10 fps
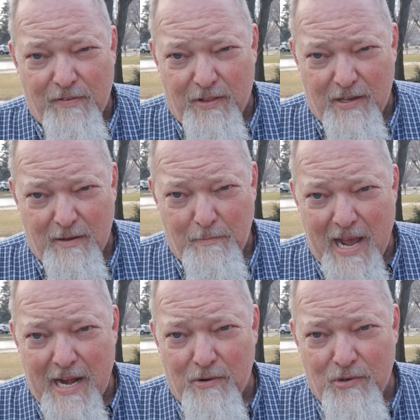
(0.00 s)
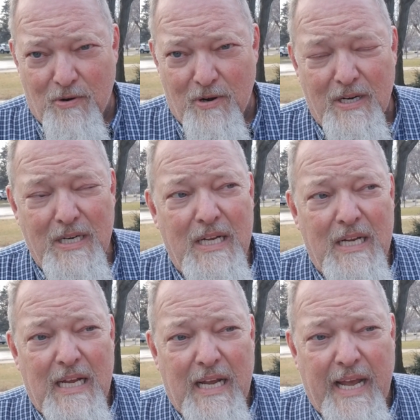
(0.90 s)
the patio door
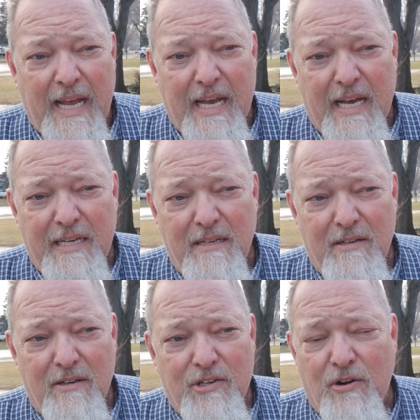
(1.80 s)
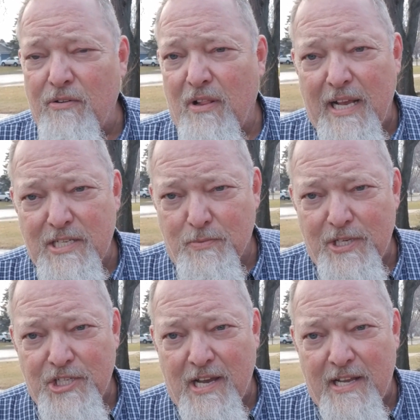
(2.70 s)
had turned the light
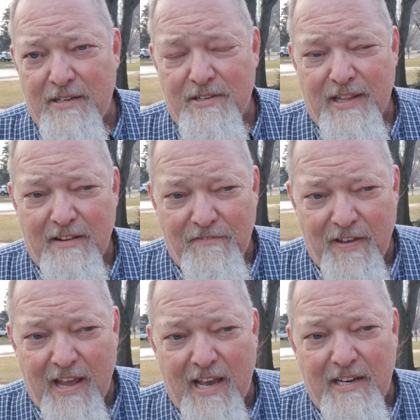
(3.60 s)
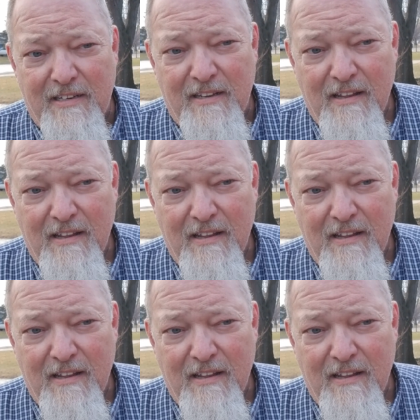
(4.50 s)
switch on to that fan